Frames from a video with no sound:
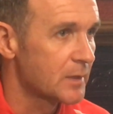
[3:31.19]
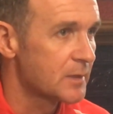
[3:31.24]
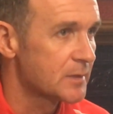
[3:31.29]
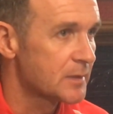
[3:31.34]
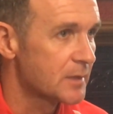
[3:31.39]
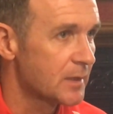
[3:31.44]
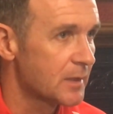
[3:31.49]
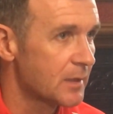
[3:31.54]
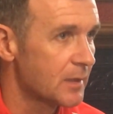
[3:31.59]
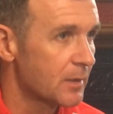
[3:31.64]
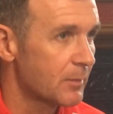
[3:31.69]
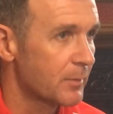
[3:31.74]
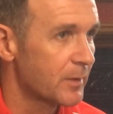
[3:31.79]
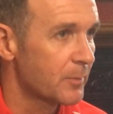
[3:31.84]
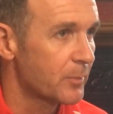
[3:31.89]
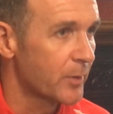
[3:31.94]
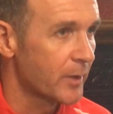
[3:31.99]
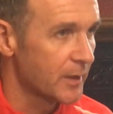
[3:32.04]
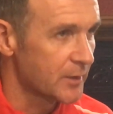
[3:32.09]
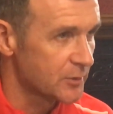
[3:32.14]
you see them
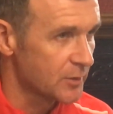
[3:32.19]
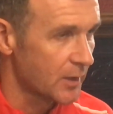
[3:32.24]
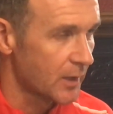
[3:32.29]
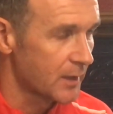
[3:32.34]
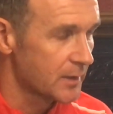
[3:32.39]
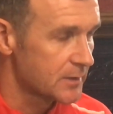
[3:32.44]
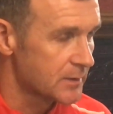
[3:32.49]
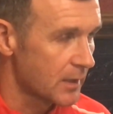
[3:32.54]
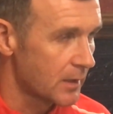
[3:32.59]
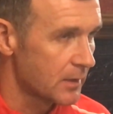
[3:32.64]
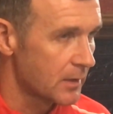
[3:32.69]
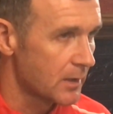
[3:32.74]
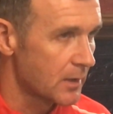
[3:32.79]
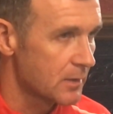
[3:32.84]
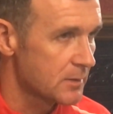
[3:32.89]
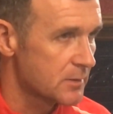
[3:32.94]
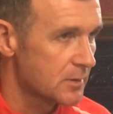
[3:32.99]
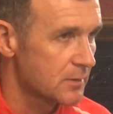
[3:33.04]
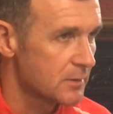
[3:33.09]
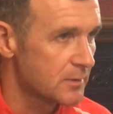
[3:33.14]
in pressurised
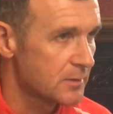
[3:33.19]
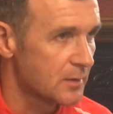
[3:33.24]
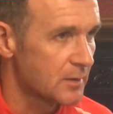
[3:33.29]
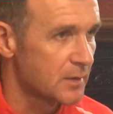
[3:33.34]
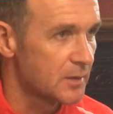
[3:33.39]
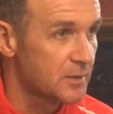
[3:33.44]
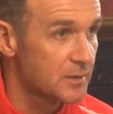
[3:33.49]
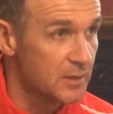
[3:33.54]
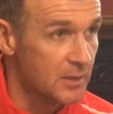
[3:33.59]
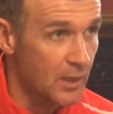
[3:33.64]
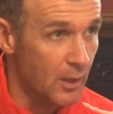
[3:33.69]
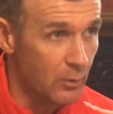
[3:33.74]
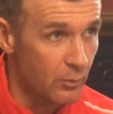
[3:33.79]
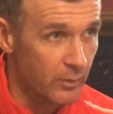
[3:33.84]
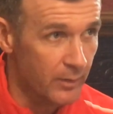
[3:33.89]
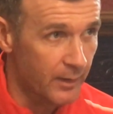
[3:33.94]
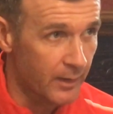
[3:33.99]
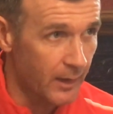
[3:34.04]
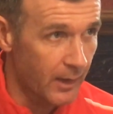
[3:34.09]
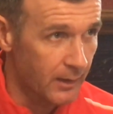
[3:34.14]
situations and you see how
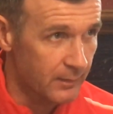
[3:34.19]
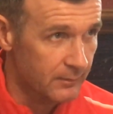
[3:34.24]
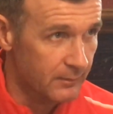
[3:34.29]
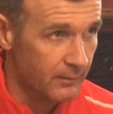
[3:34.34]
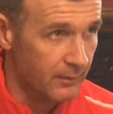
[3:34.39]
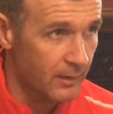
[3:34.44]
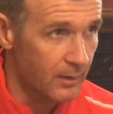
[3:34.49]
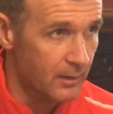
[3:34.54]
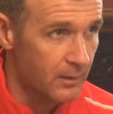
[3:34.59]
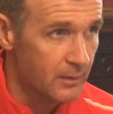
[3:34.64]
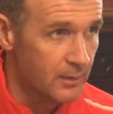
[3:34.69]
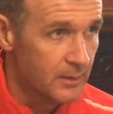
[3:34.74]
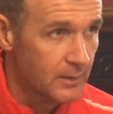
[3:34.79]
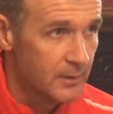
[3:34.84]
they react to that,